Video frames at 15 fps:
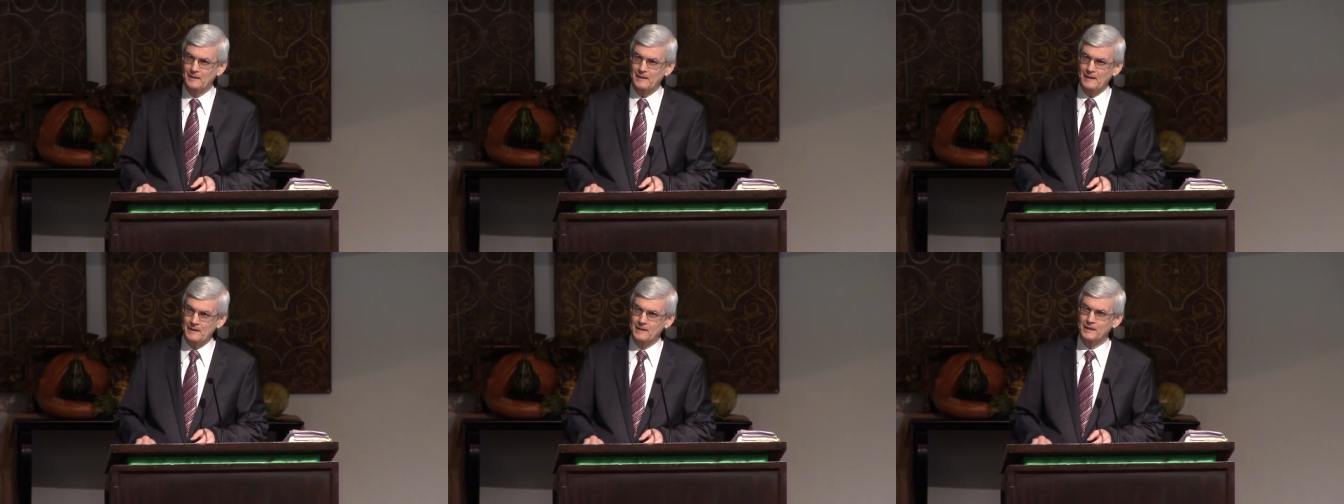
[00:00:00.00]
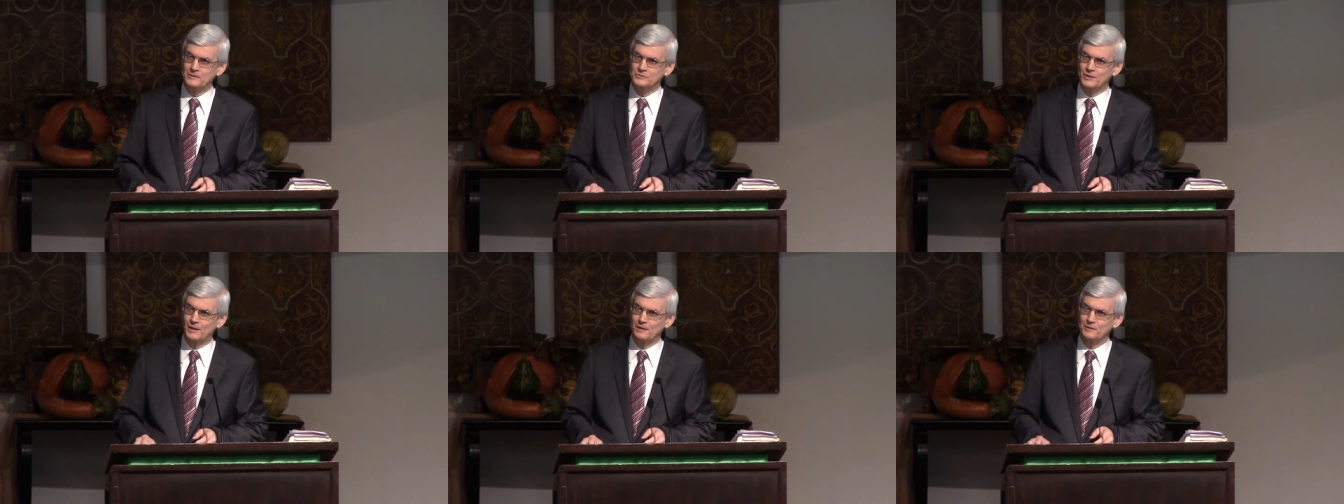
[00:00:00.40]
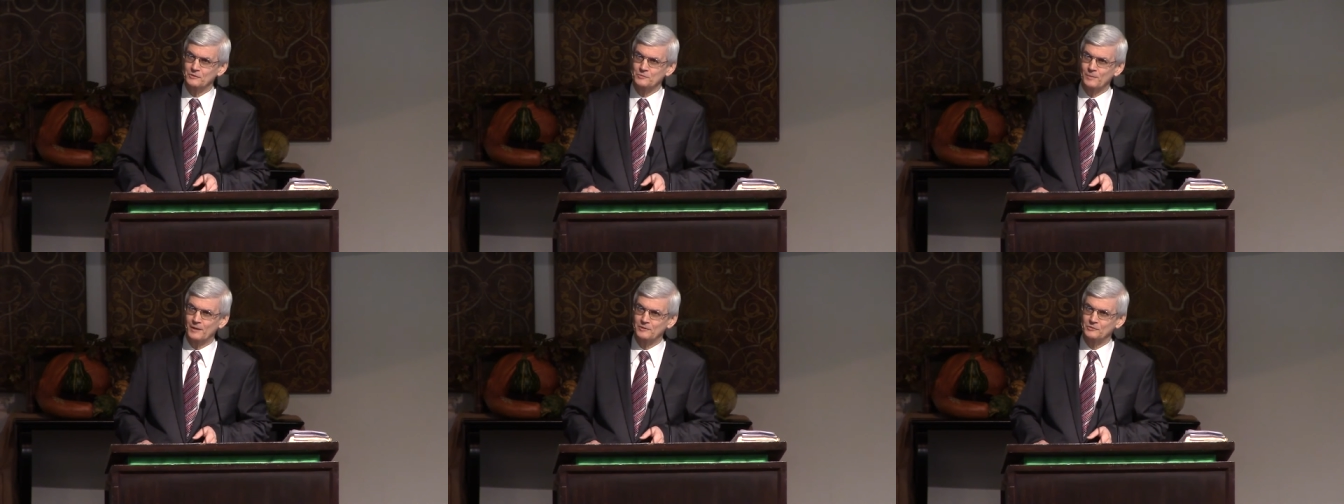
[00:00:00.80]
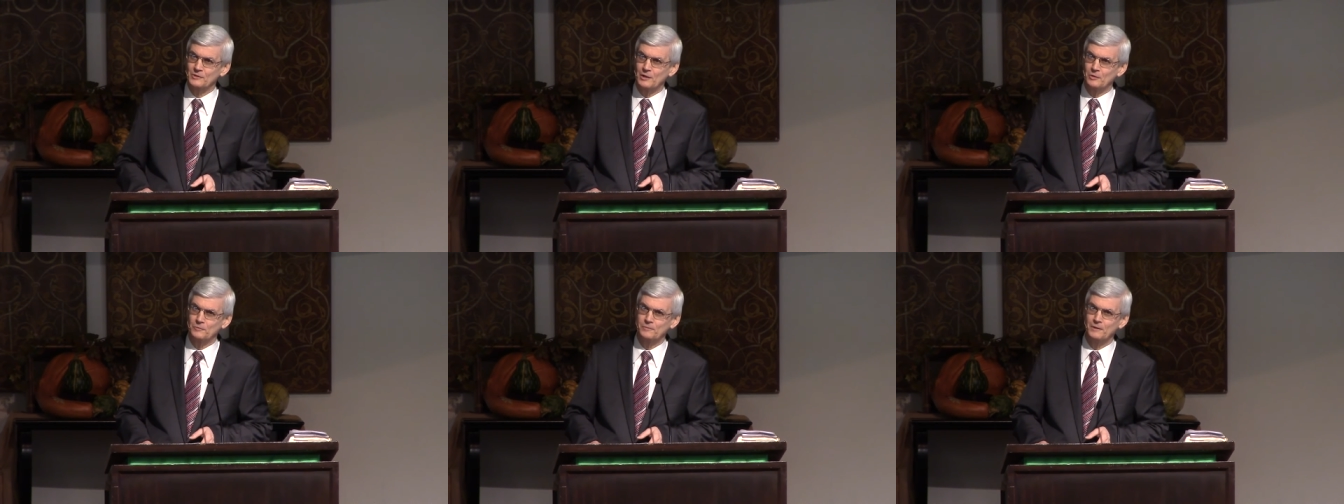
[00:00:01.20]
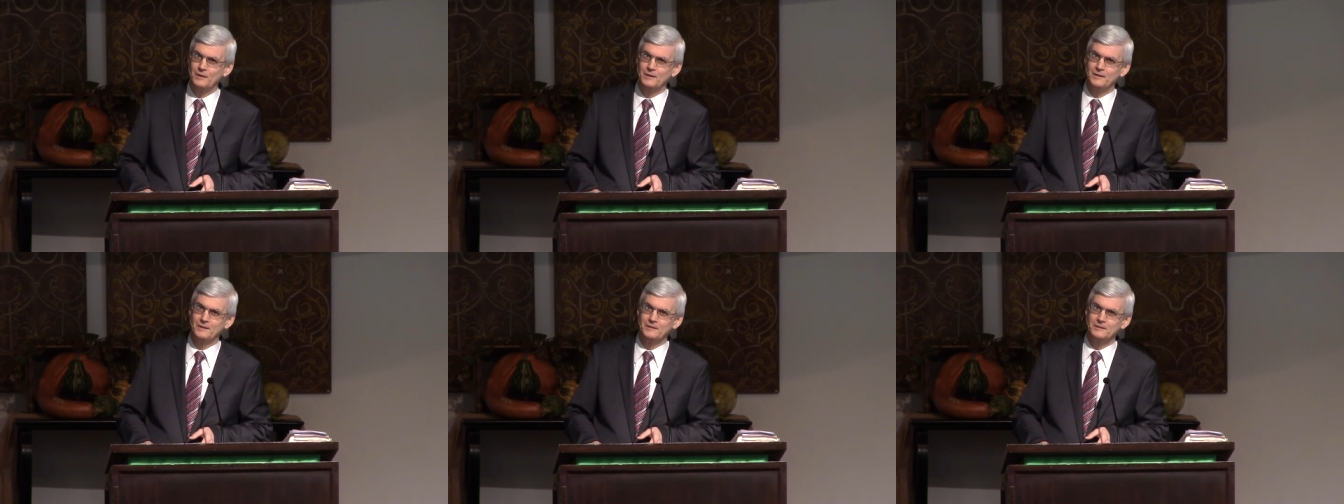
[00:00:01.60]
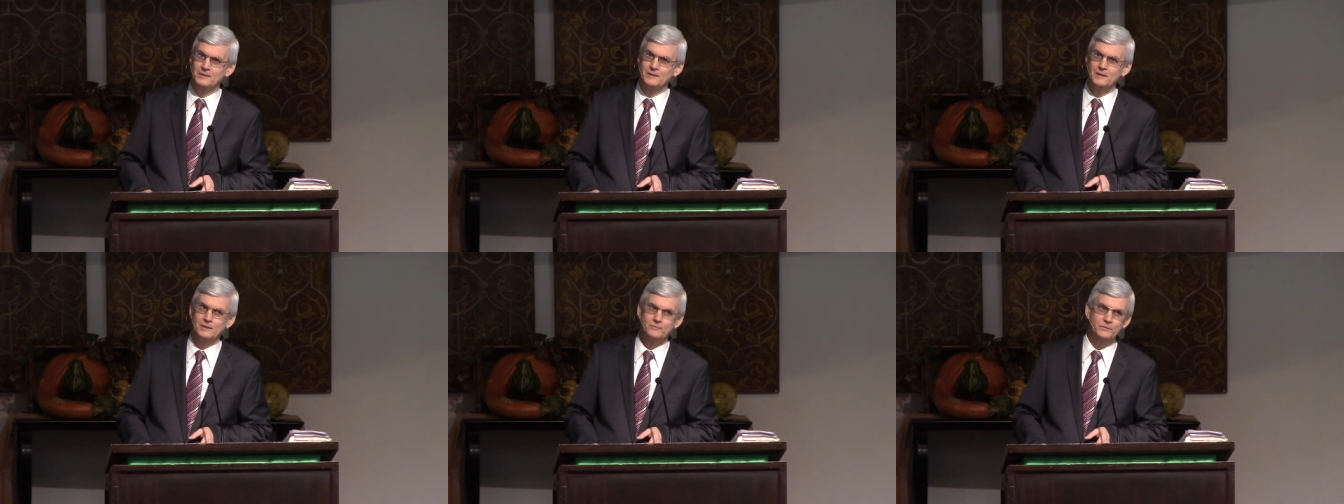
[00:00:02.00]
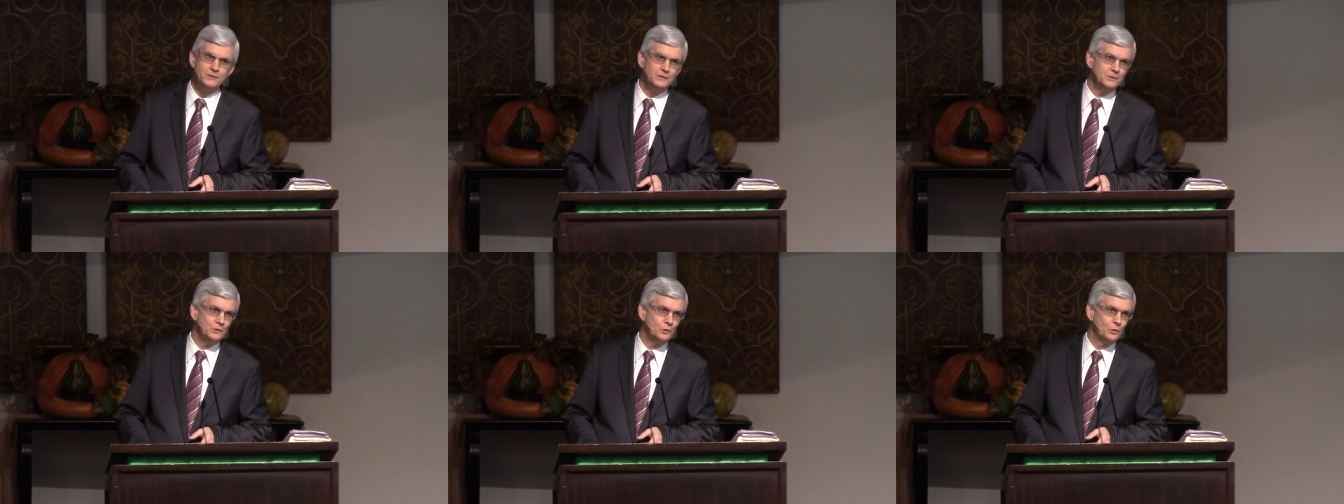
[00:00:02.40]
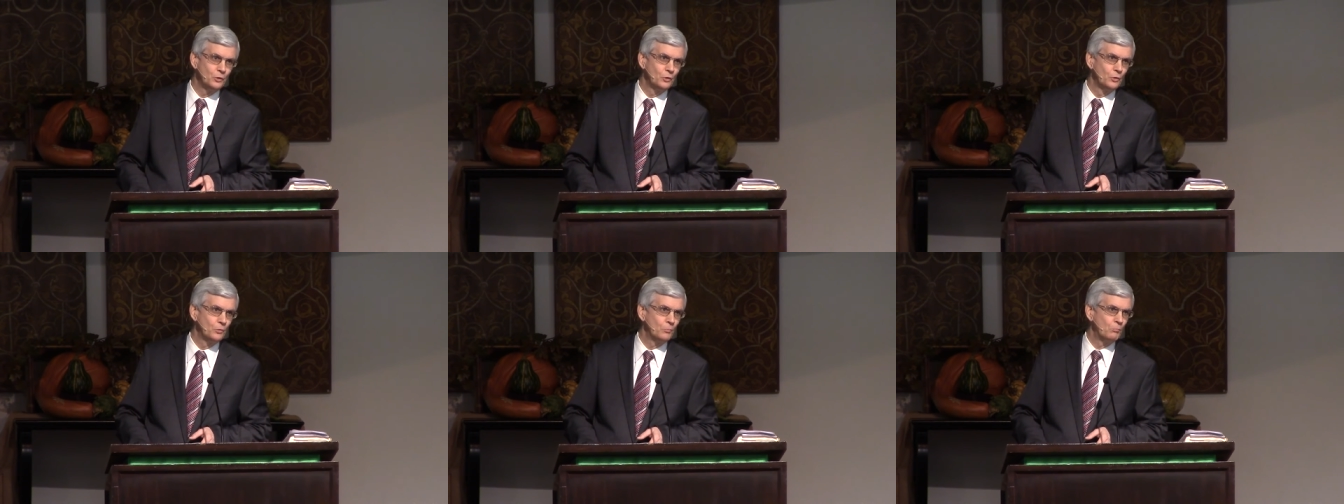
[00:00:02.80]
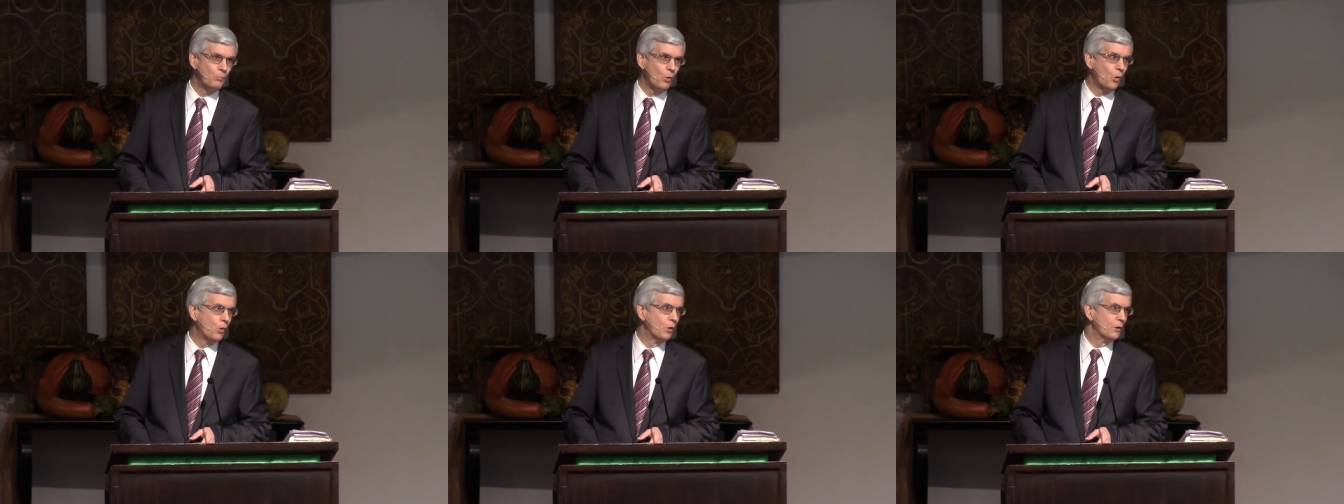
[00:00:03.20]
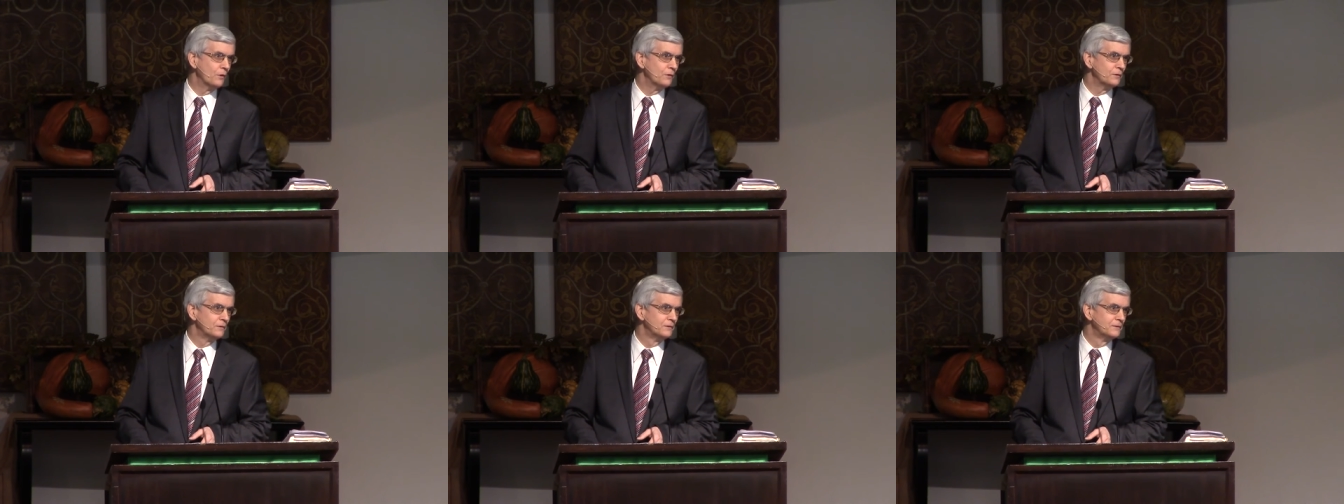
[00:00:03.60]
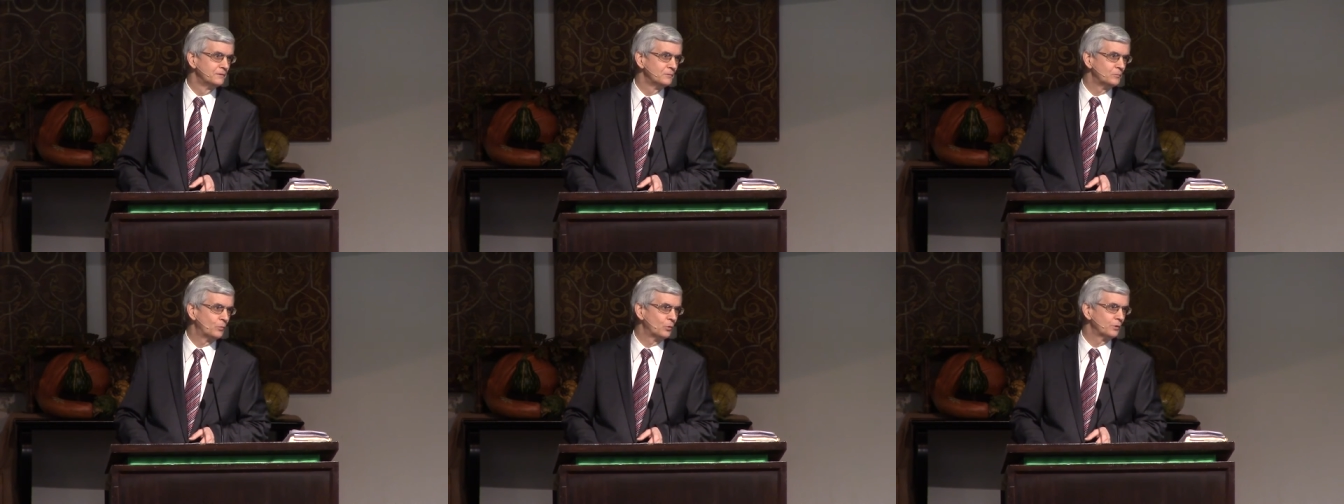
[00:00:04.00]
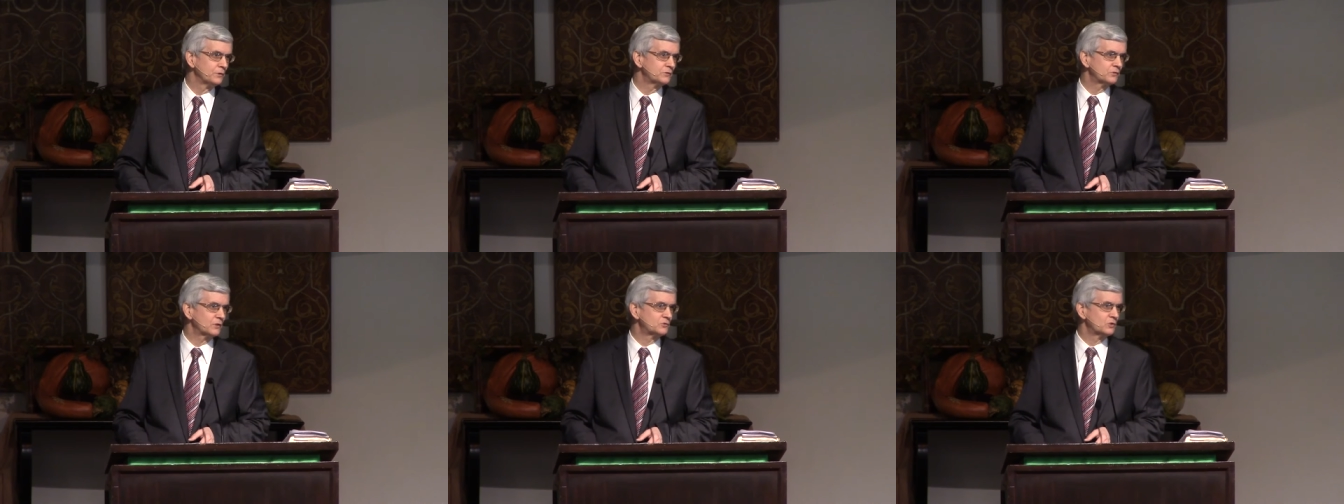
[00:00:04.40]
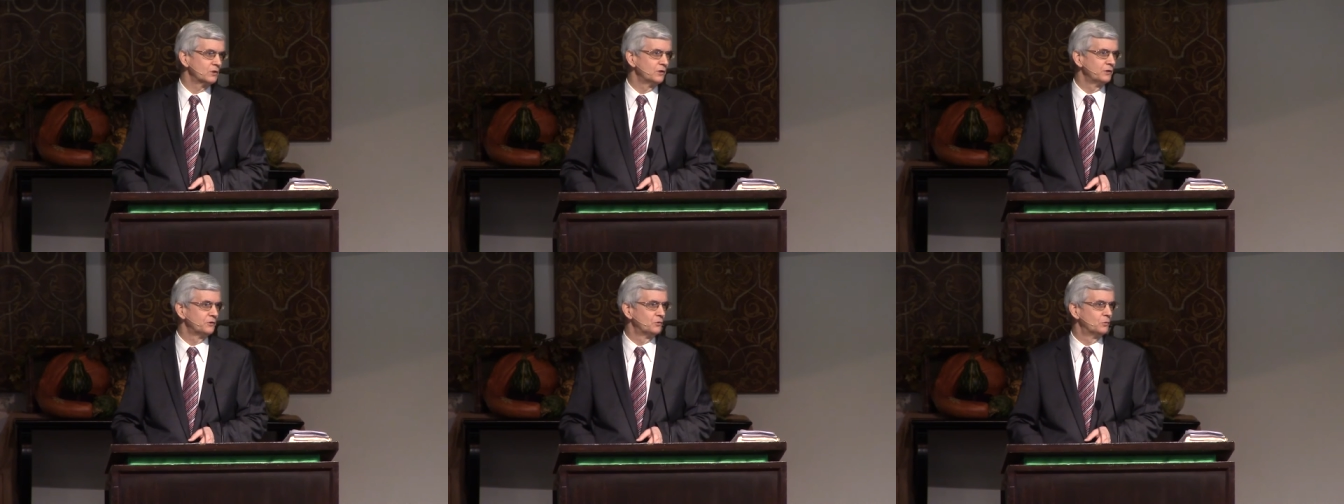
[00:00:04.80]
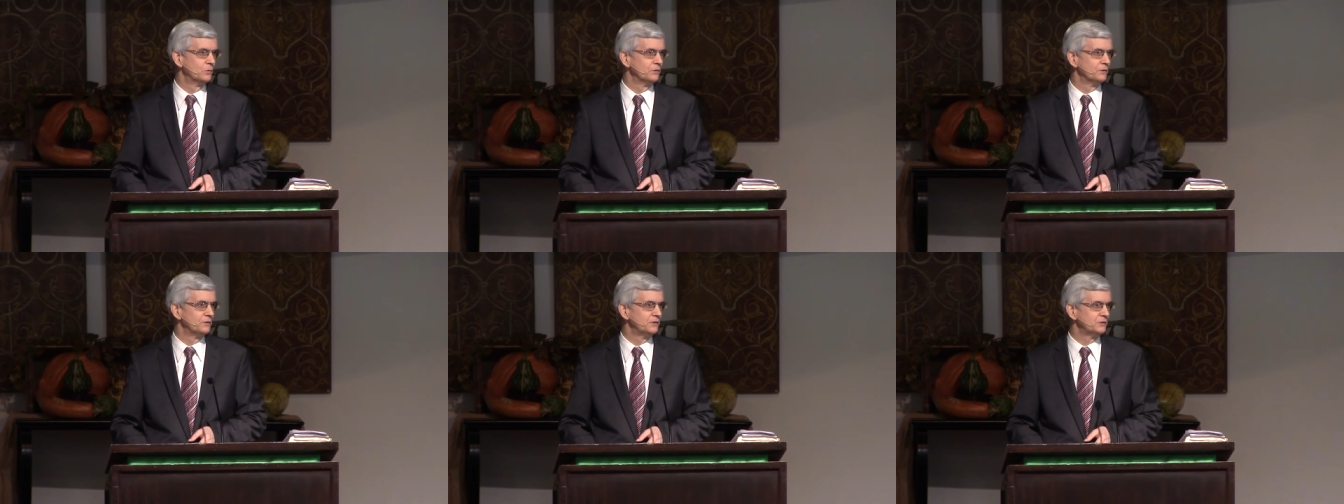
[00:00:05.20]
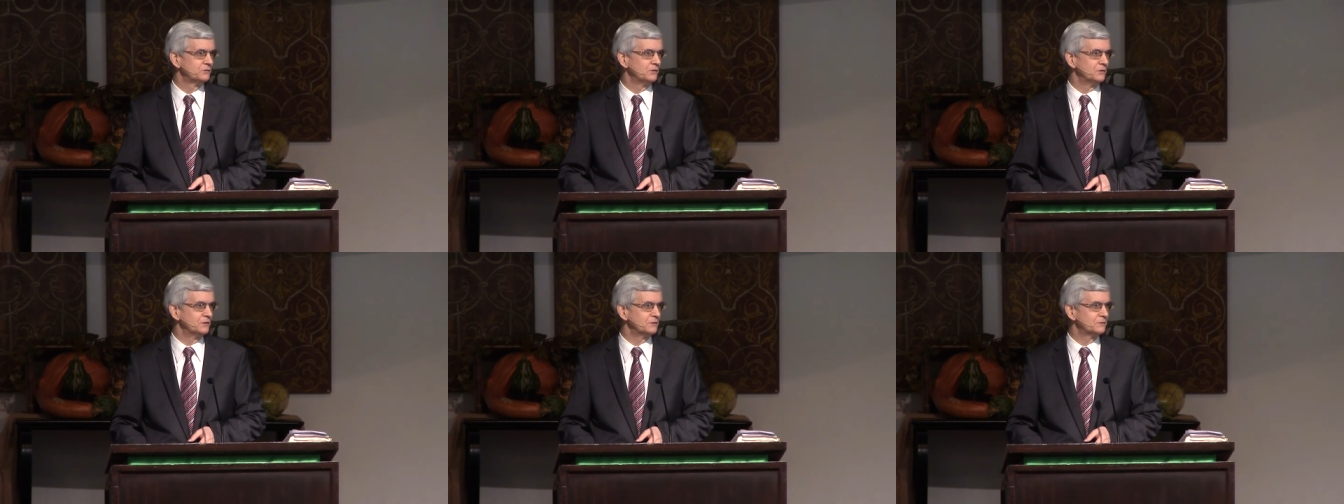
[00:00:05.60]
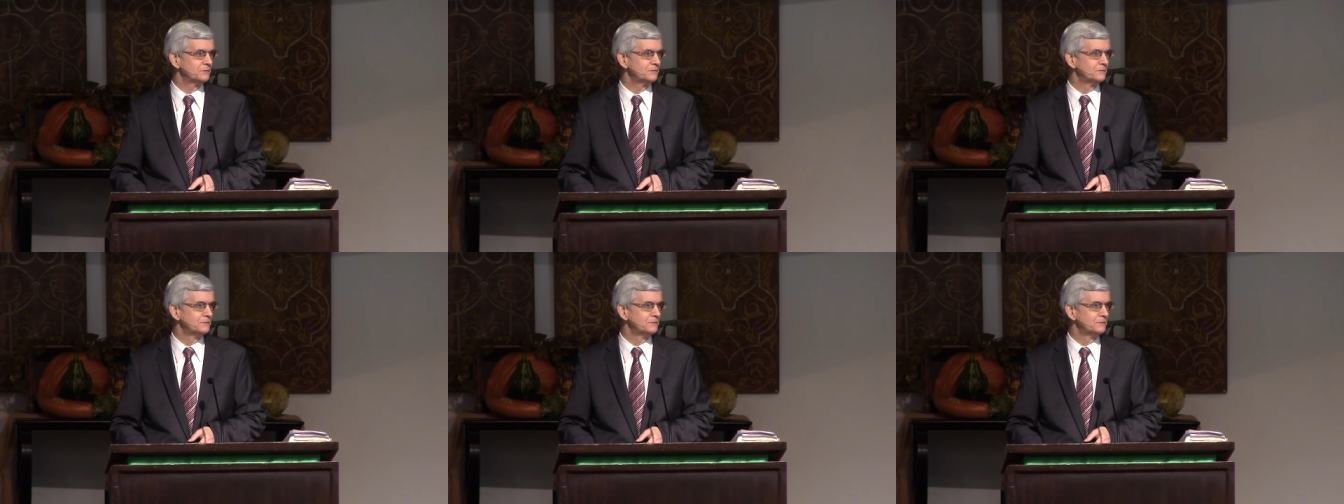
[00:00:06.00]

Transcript: And I challenge myself to giving more. More is such a little word, isn't it?